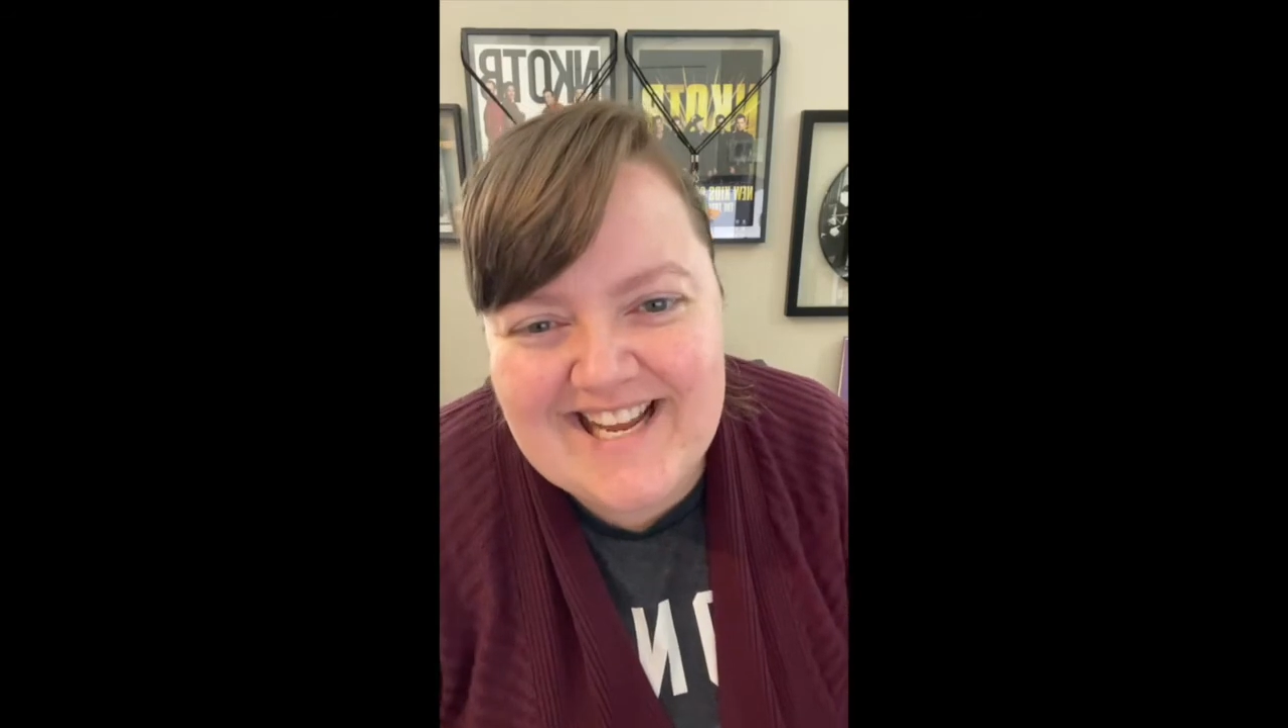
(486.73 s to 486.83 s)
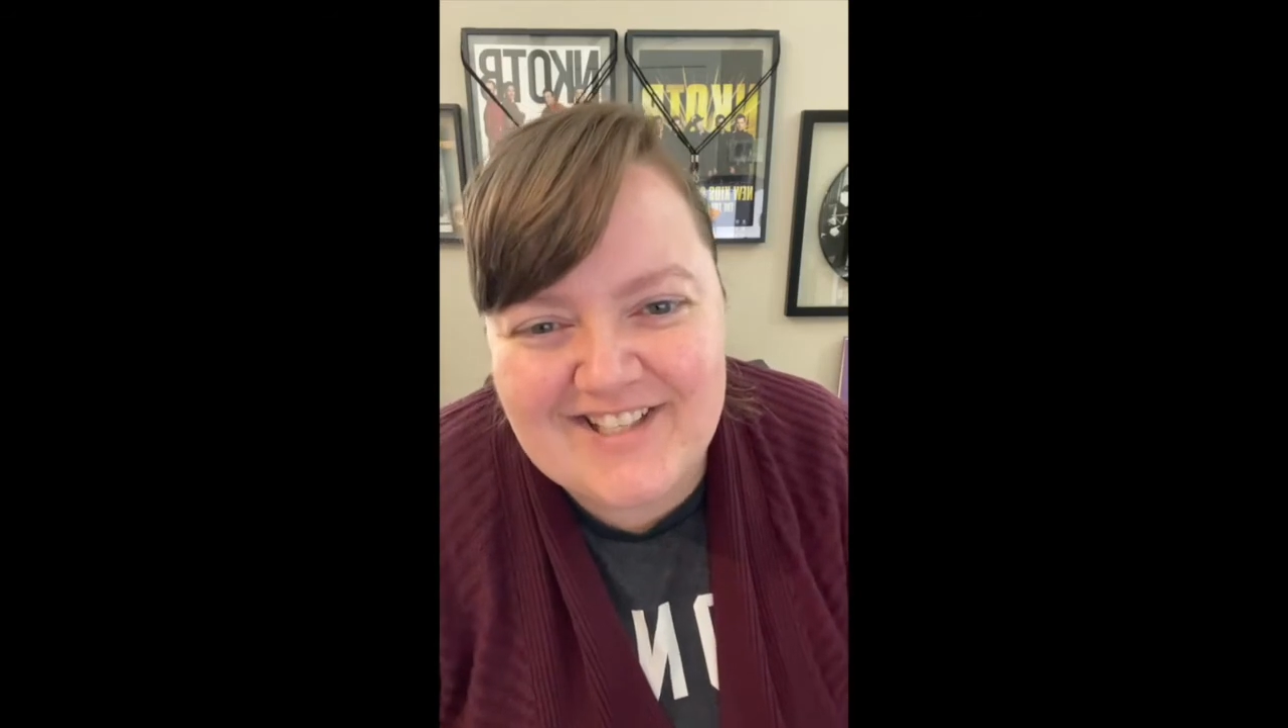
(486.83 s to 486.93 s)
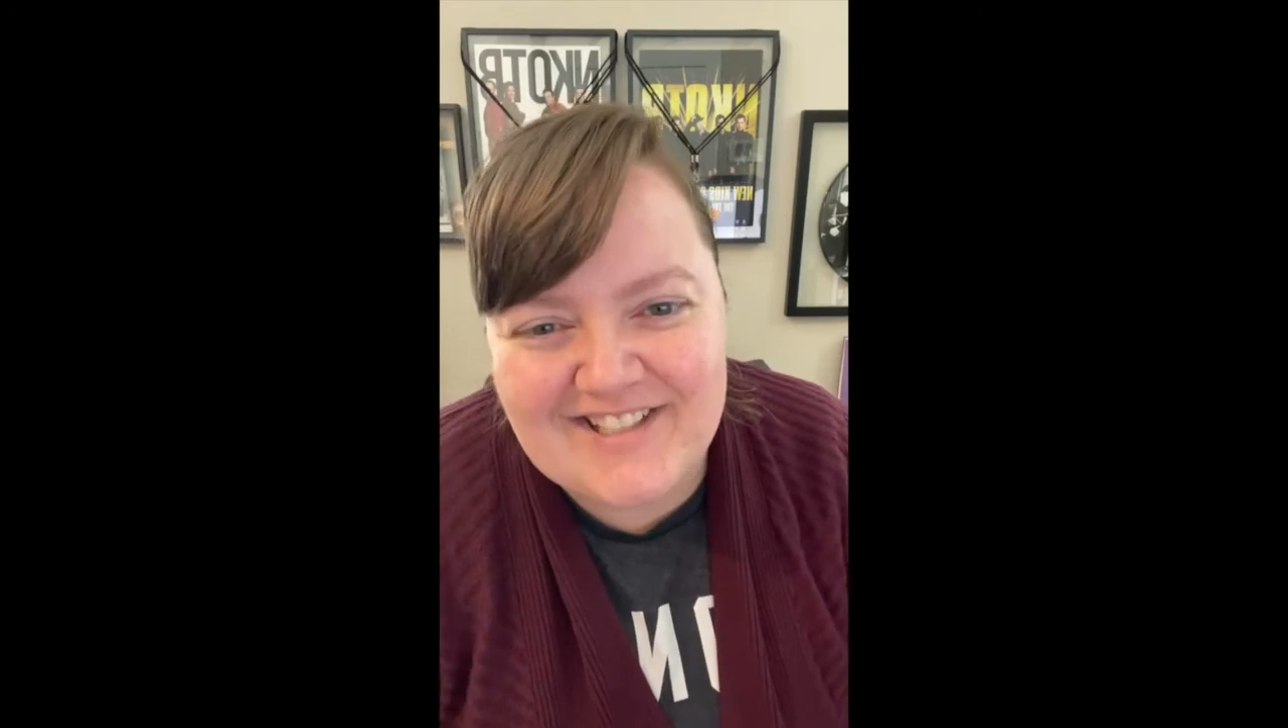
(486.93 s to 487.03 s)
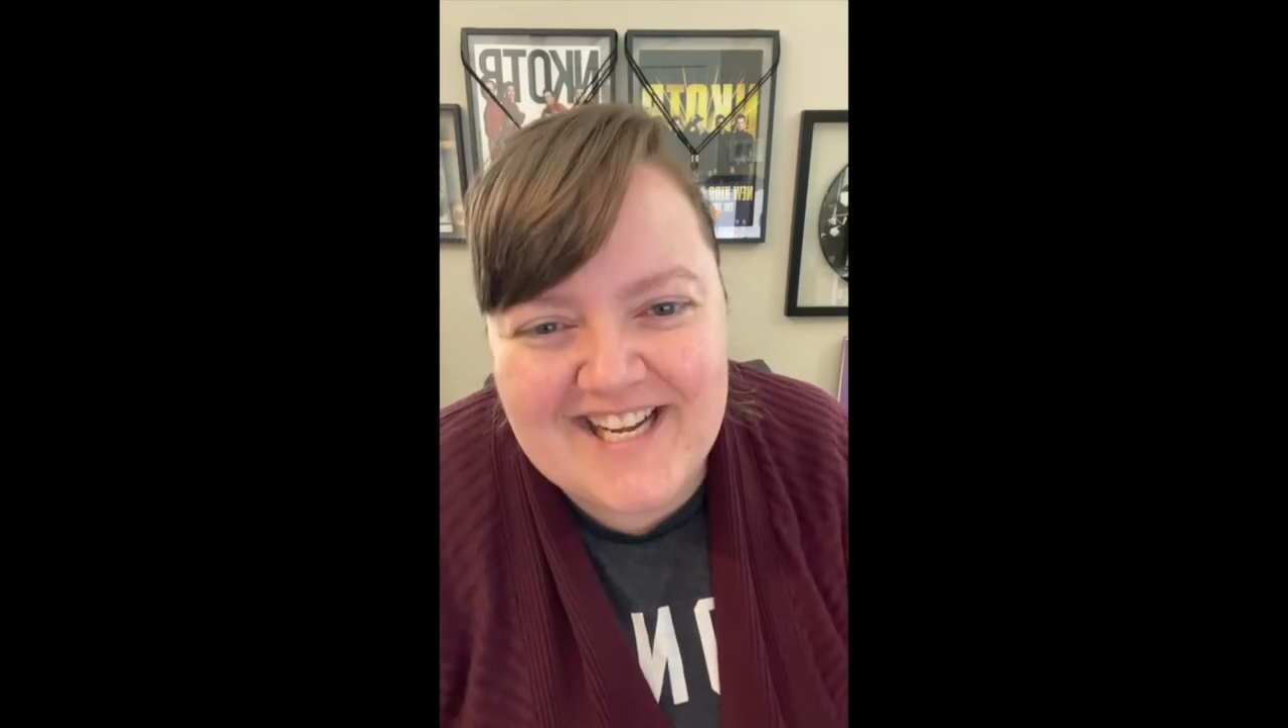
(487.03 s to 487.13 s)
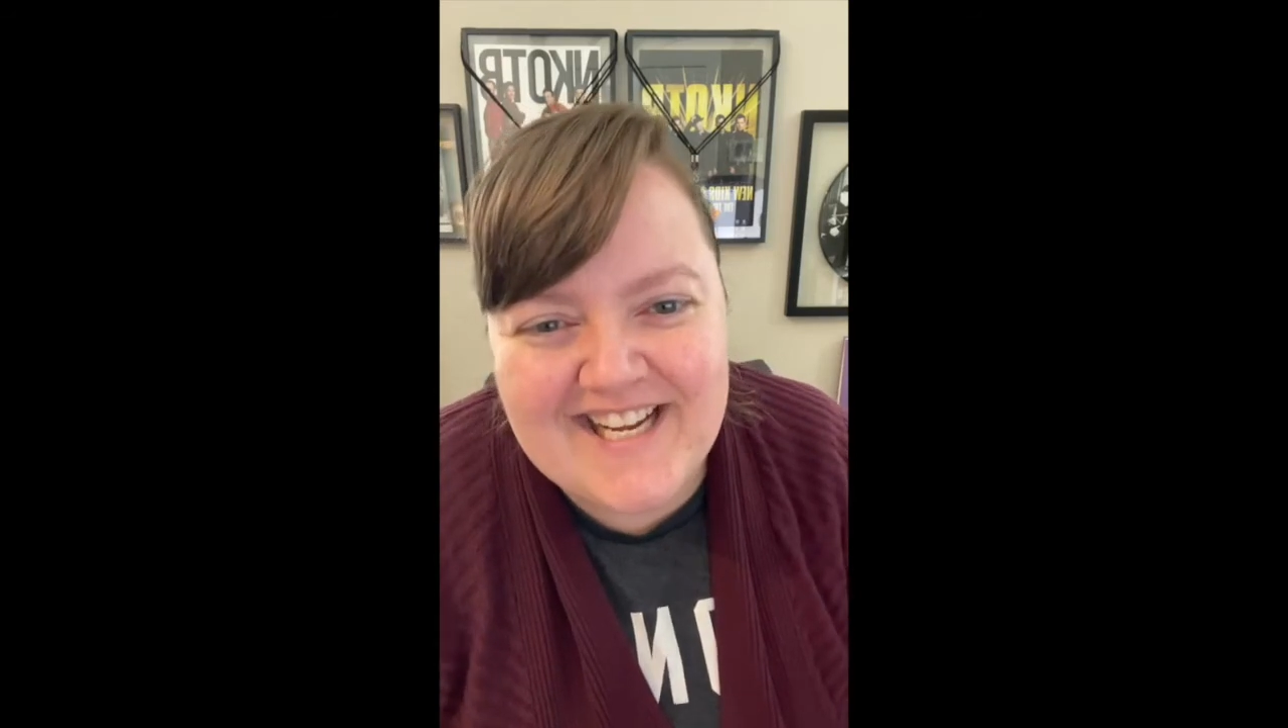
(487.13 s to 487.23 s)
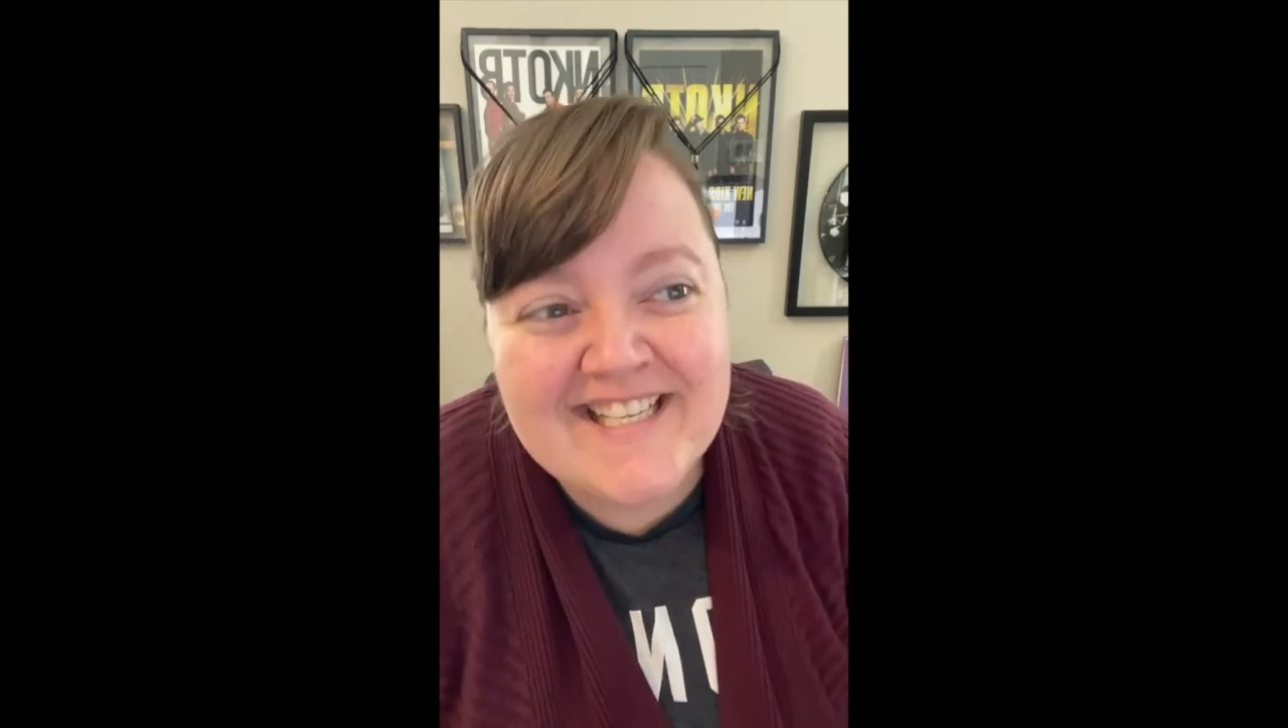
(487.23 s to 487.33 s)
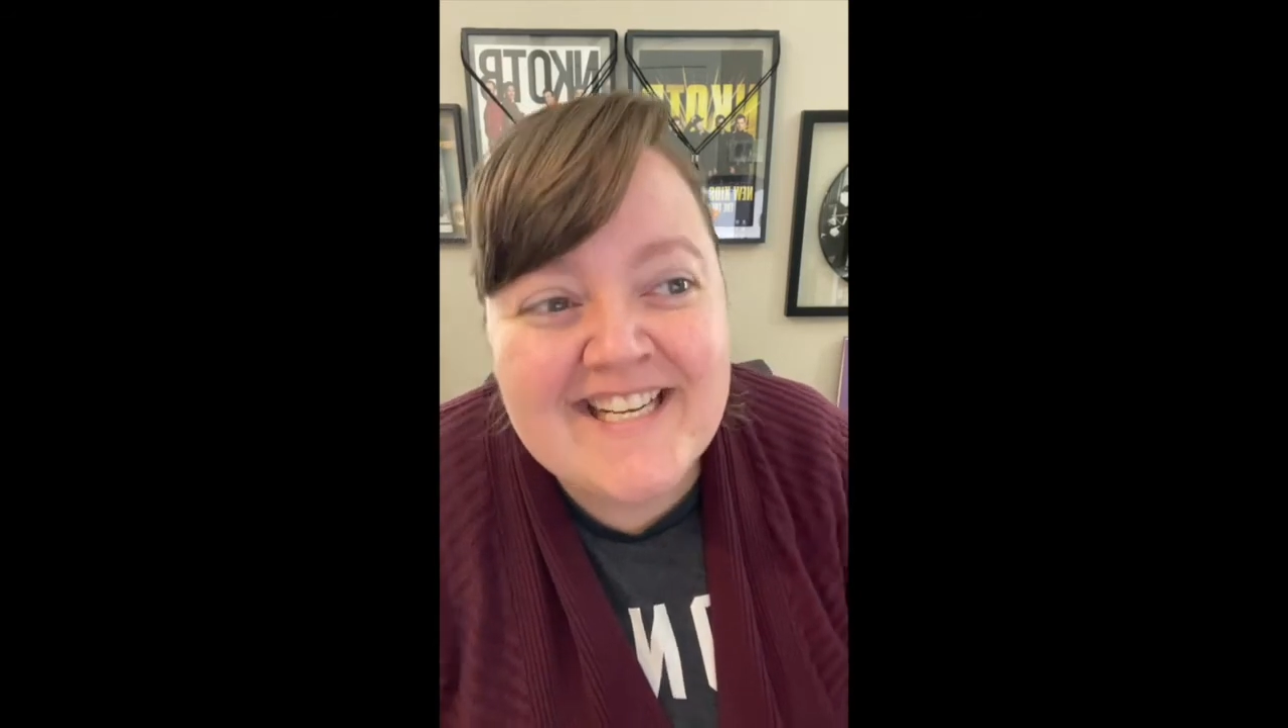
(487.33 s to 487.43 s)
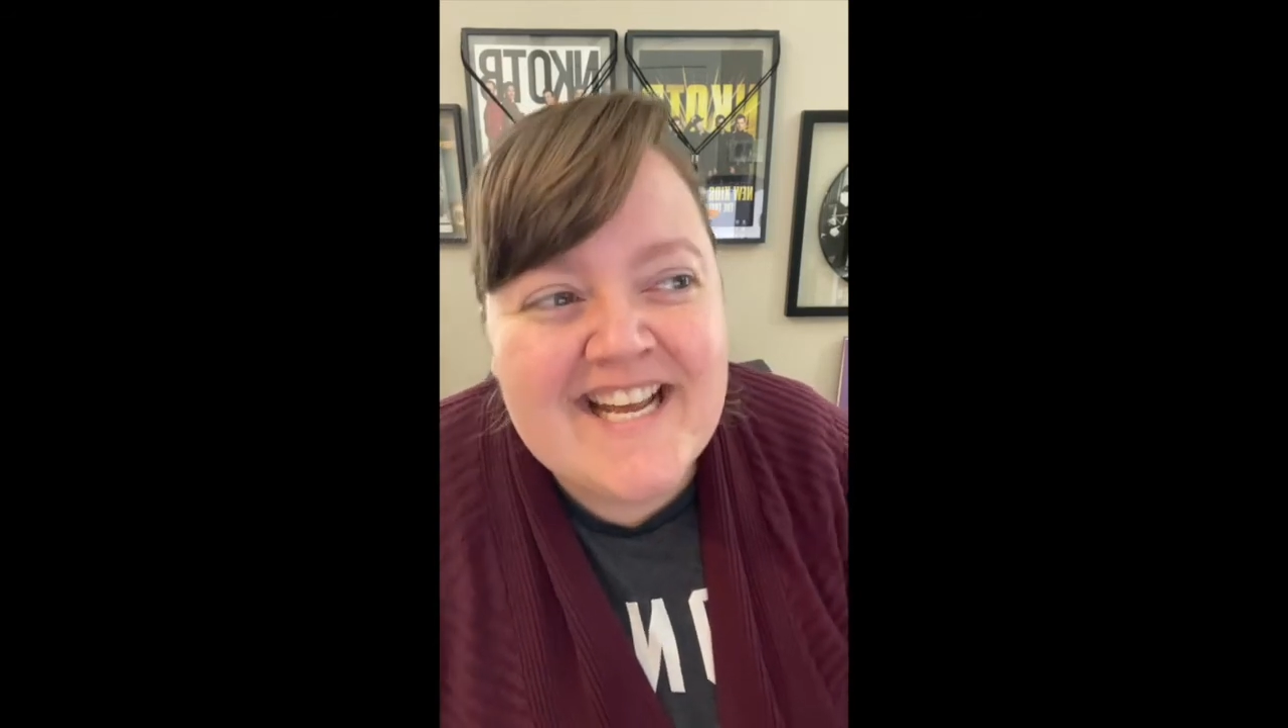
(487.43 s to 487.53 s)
out a lot.